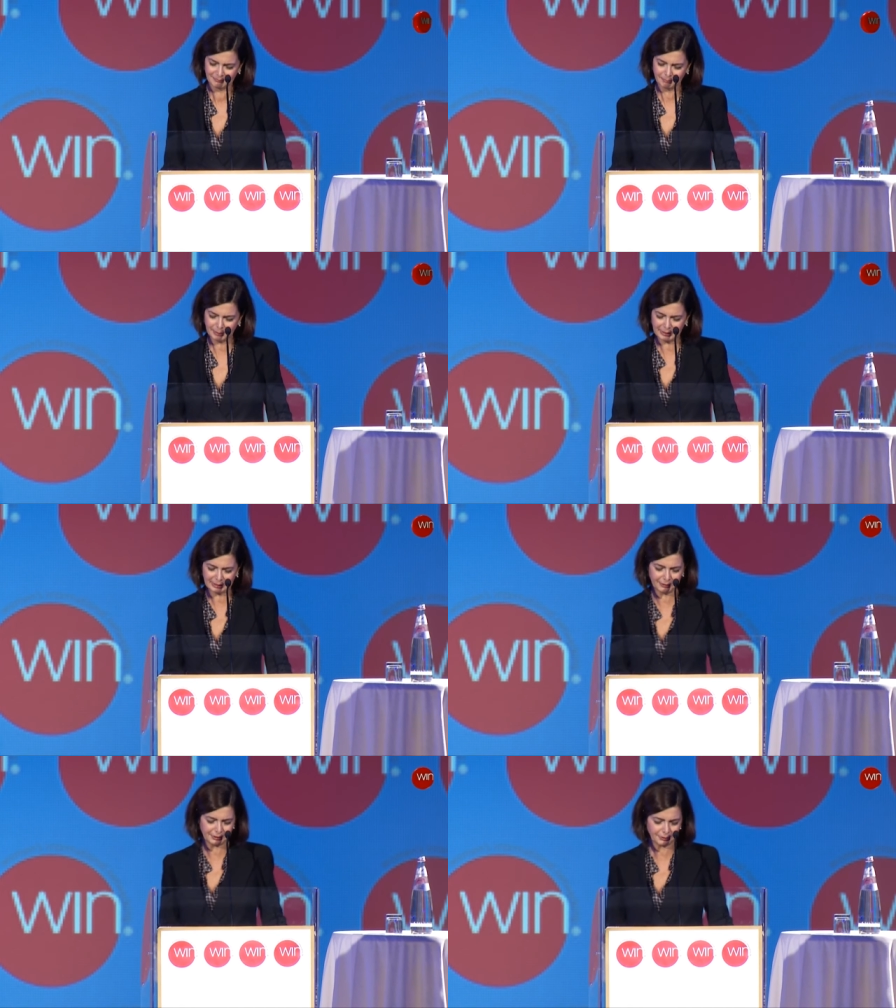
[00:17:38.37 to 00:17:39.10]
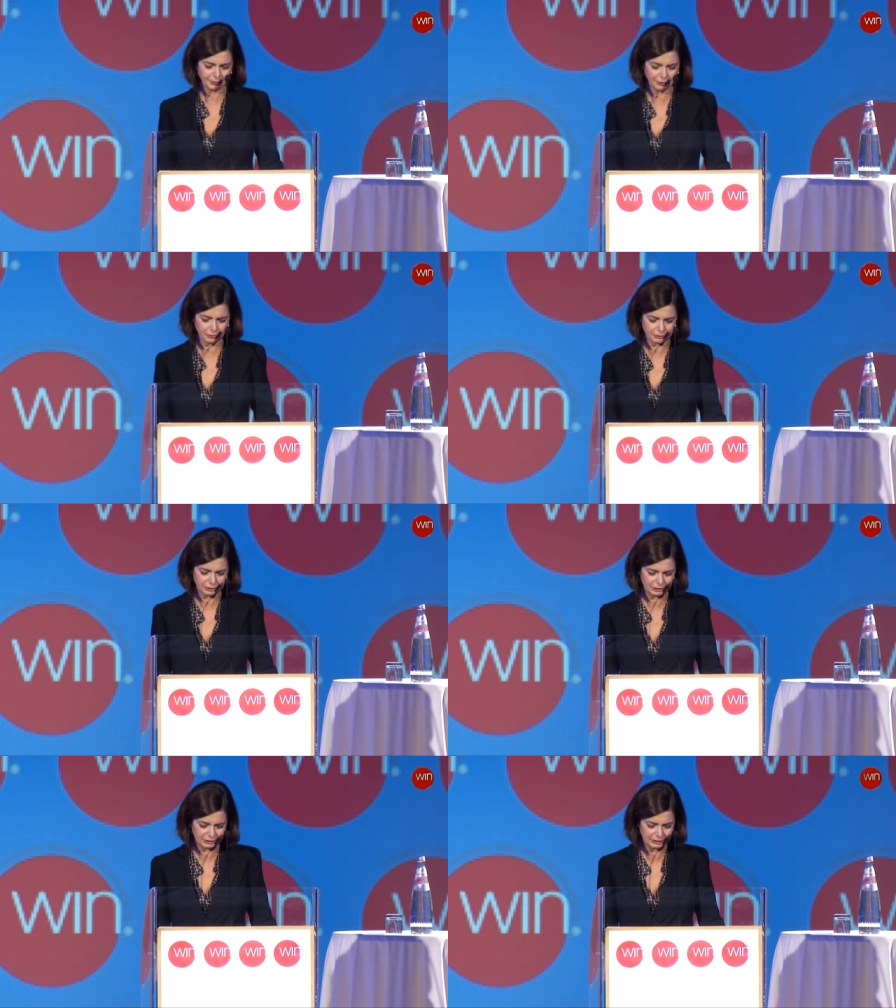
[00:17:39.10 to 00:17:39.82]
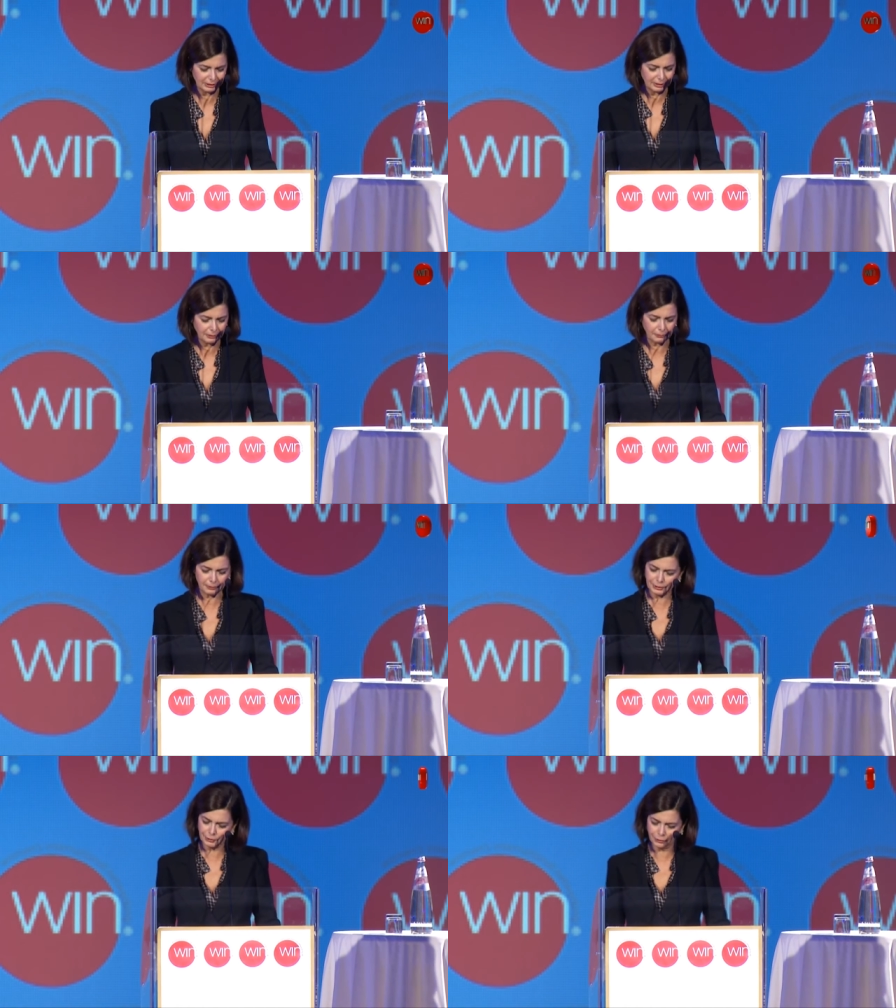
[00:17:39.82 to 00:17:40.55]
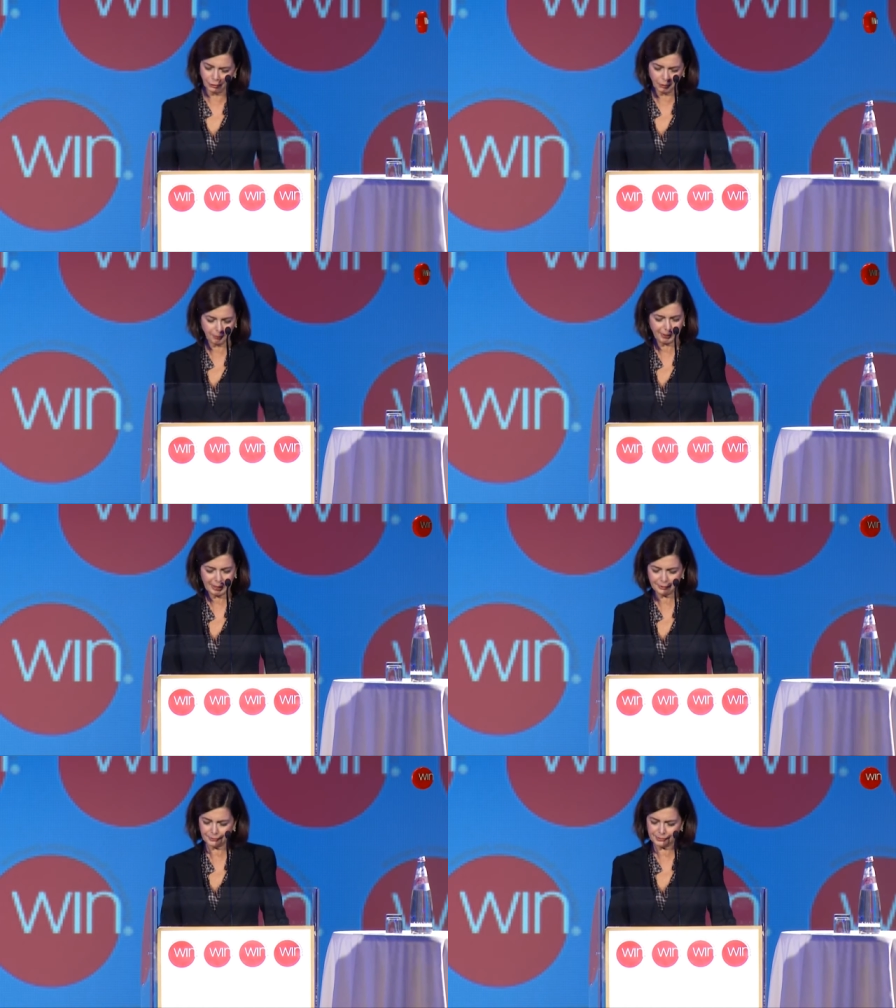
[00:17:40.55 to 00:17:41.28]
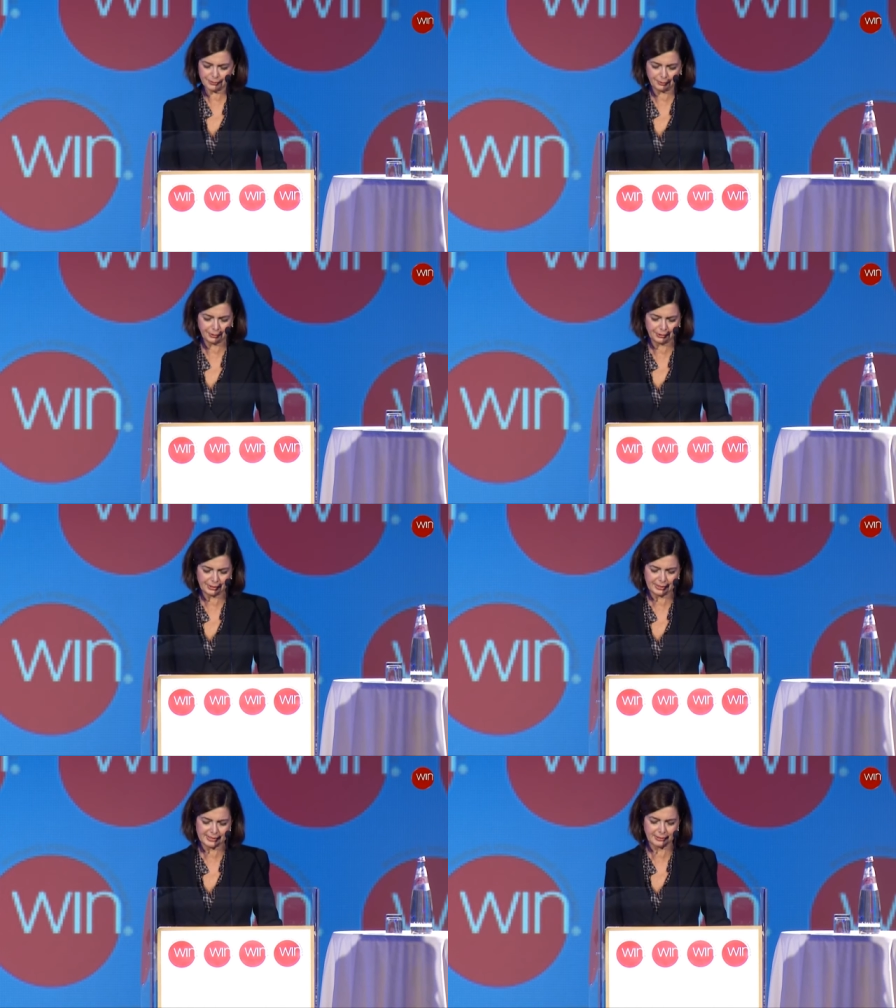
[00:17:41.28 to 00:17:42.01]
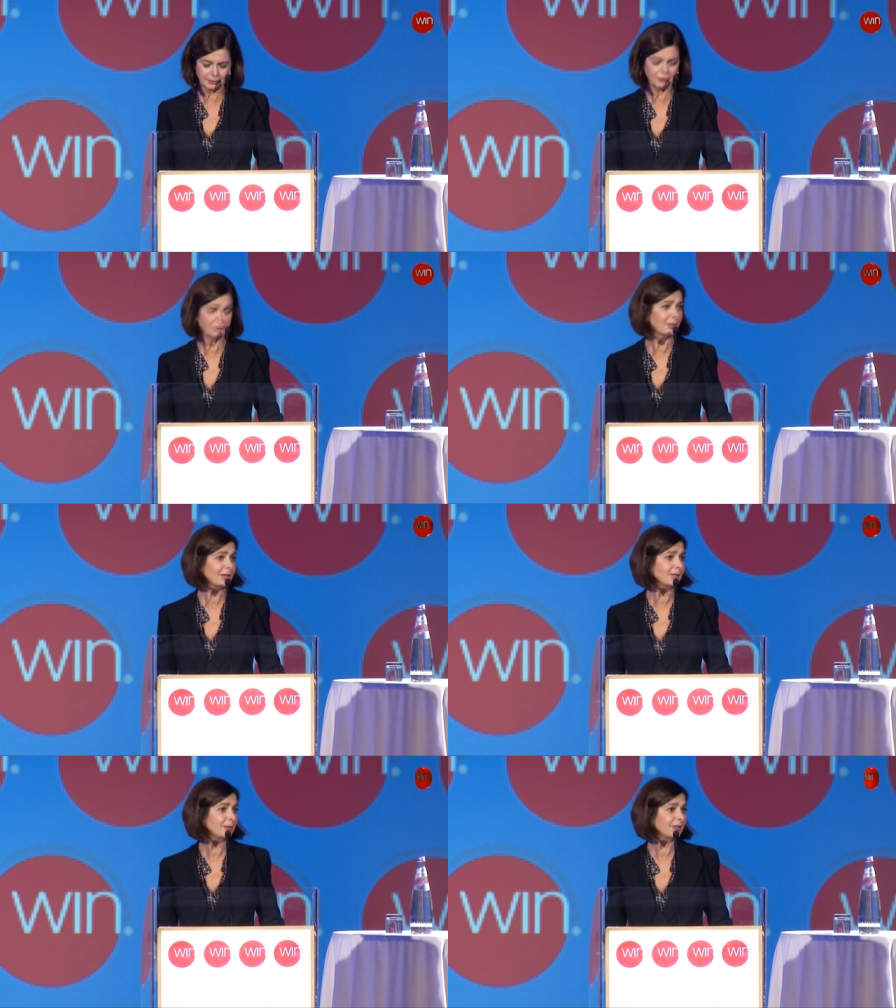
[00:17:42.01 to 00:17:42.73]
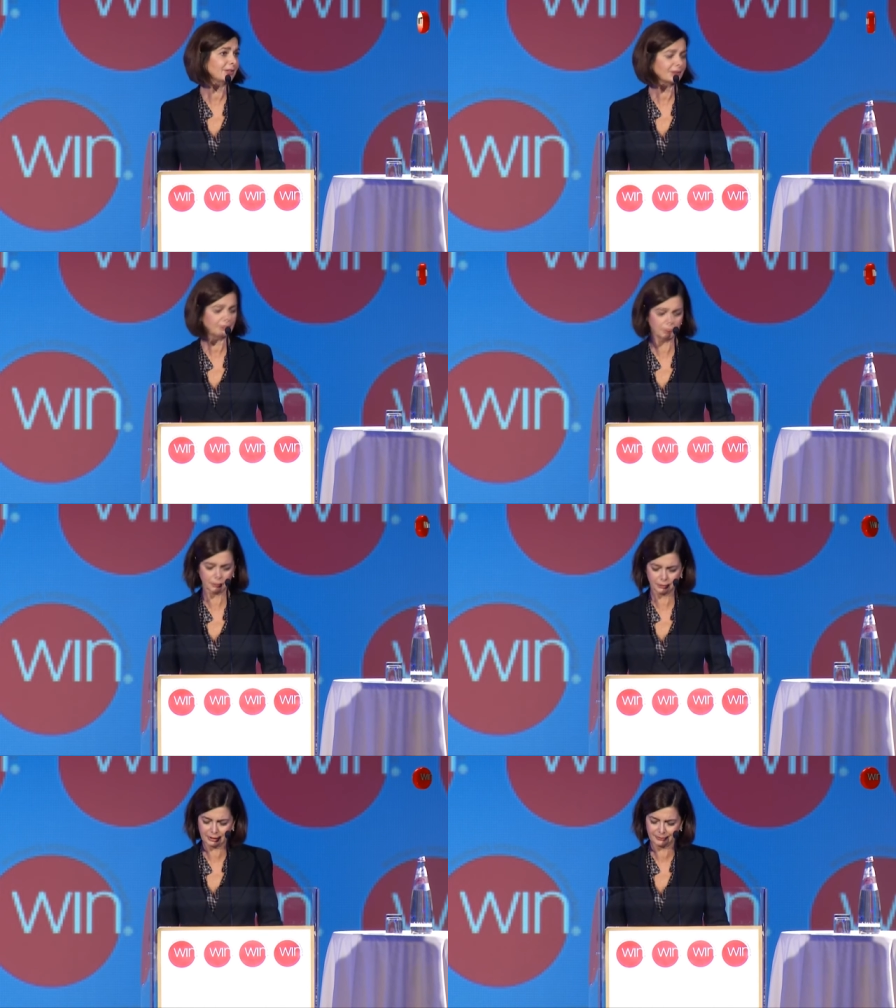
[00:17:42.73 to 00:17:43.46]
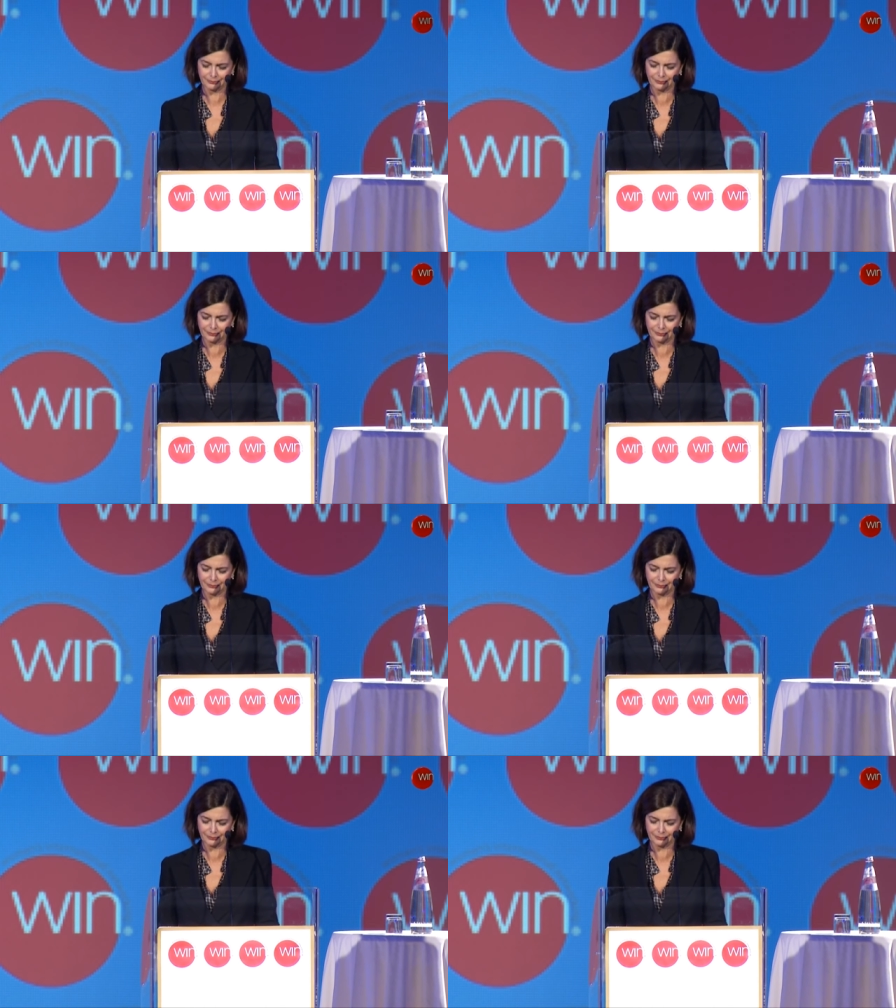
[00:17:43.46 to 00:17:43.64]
believe it or not, with no prior experience of parliamentary work,